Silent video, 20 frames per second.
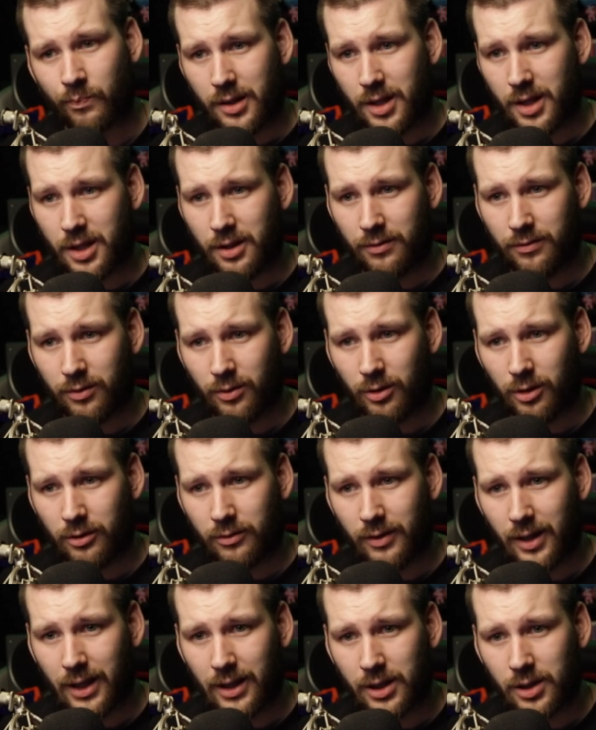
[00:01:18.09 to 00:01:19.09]
The default
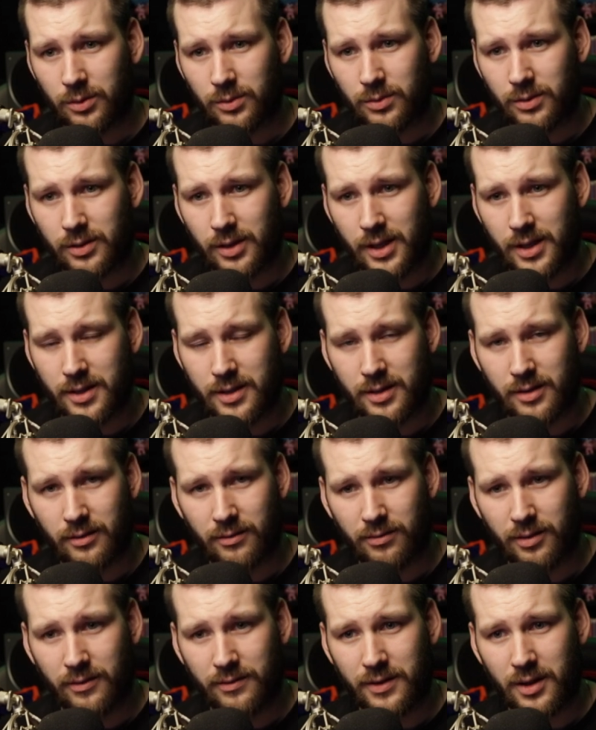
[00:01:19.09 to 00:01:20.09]
value is
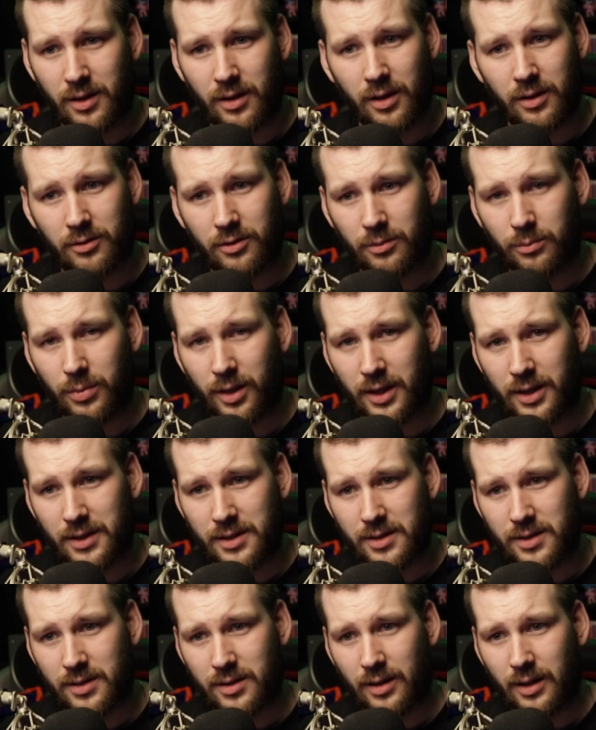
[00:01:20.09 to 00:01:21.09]
1500
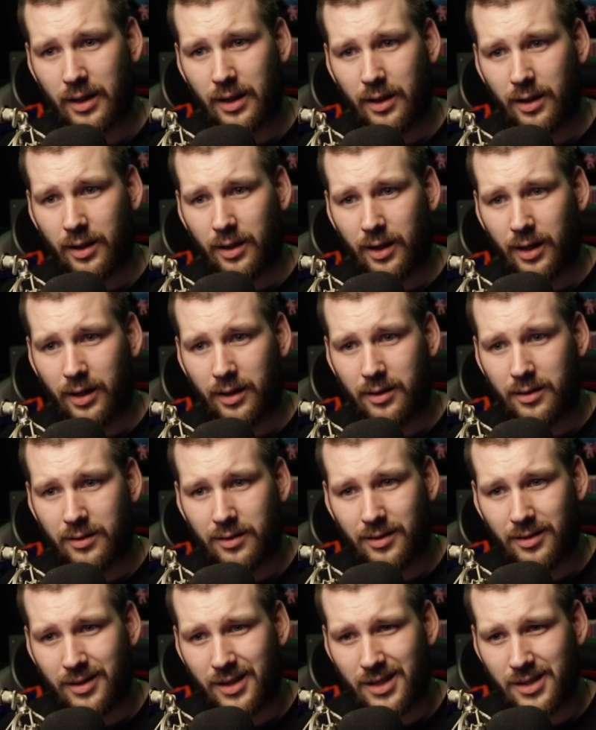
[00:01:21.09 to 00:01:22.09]
bytes, and
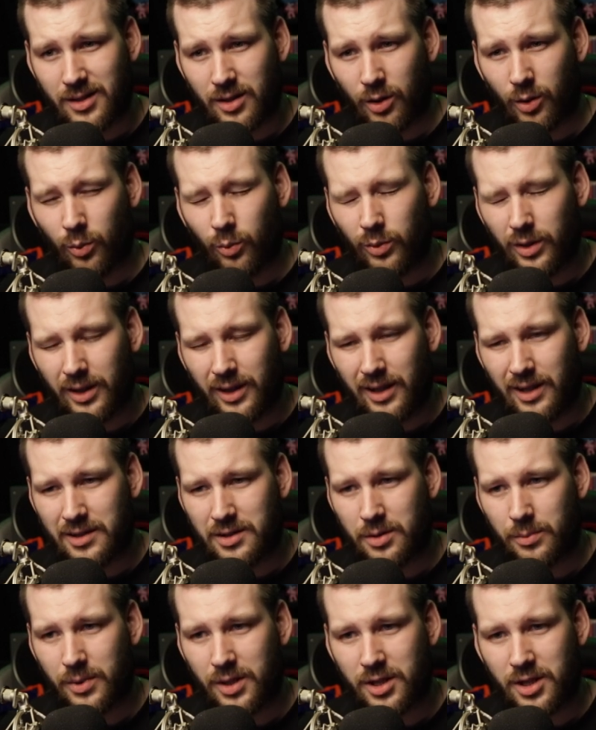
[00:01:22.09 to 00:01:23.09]
this only needs
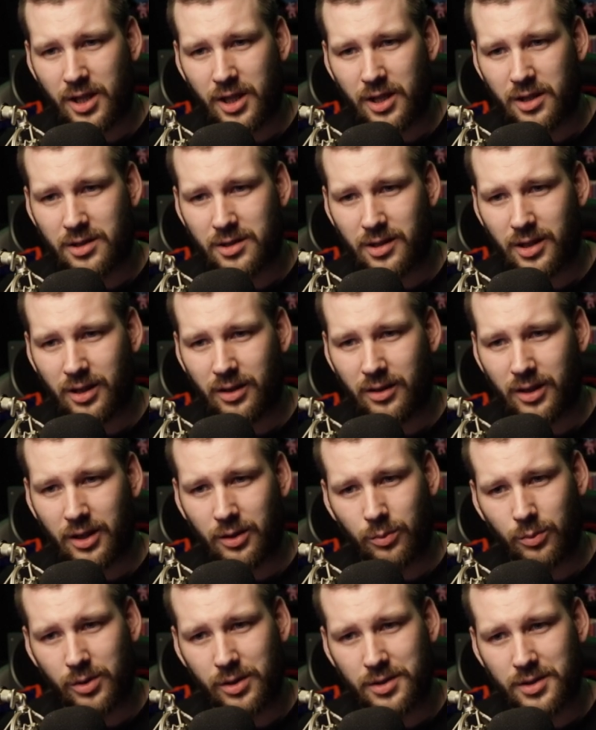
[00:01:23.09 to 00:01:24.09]
to be changed in
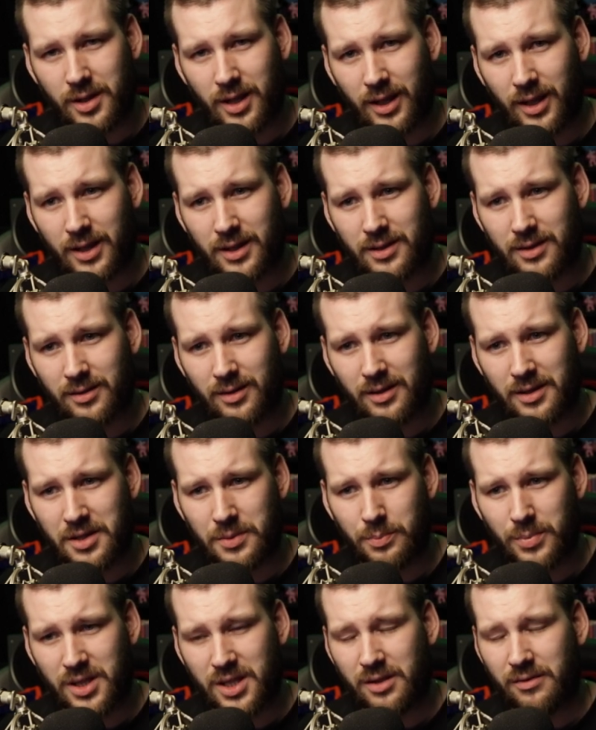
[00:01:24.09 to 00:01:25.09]
networks that has a
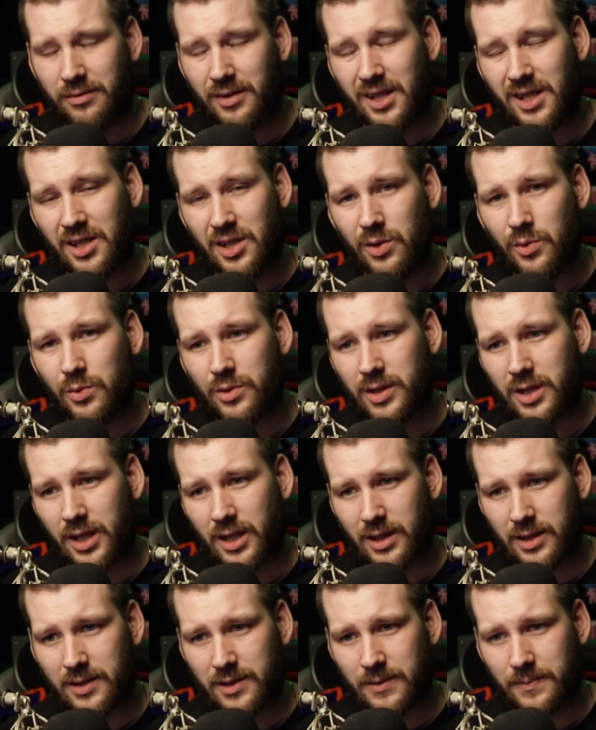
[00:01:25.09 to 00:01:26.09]
specific use
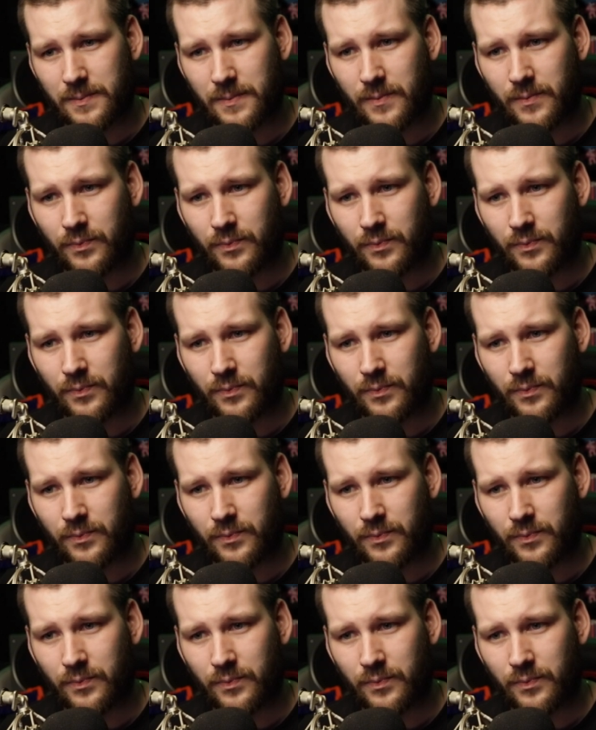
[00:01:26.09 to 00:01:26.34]
case.